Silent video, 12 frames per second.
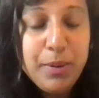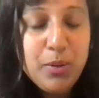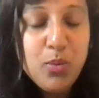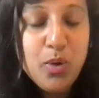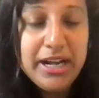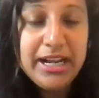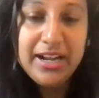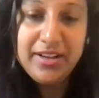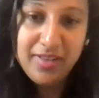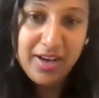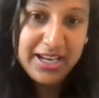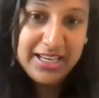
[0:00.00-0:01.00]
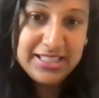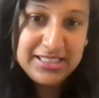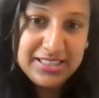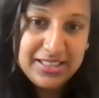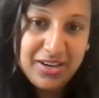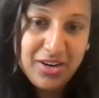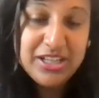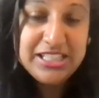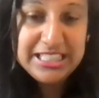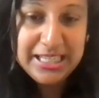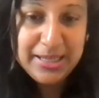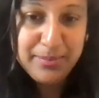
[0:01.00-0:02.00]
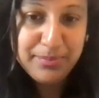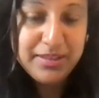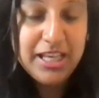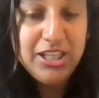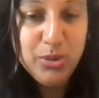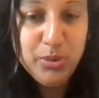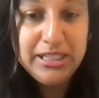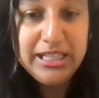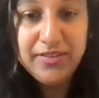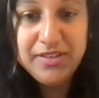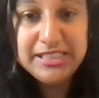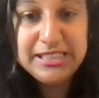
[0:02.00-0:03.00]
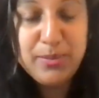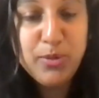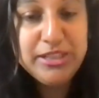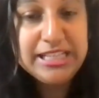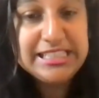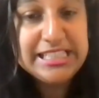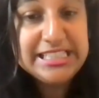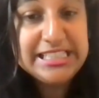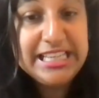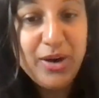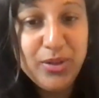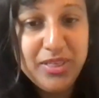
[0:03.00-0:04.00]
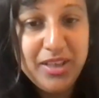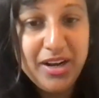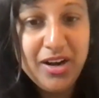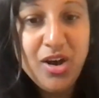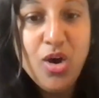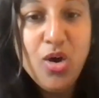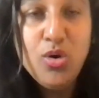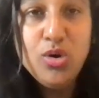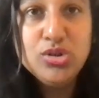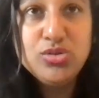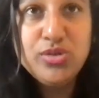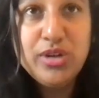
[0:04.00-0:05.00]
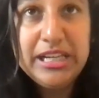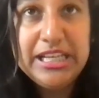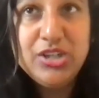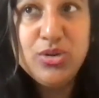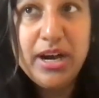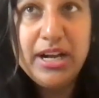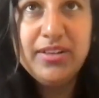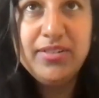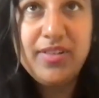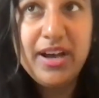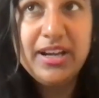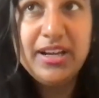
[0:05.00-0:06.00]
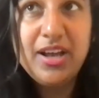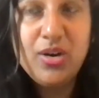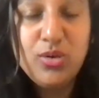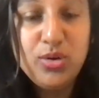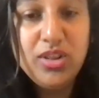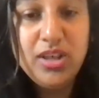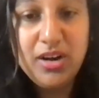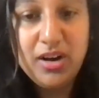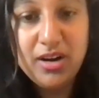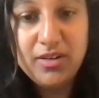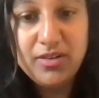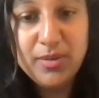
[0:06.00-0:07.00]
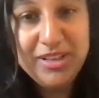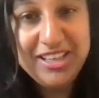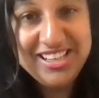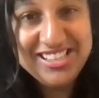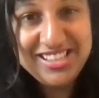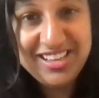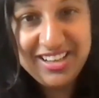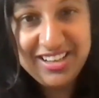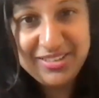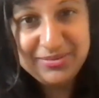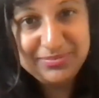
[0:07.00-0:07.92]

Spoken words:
one advice or tip that you would give to someone that's listening out there who's really trying to find out who they are from the inside?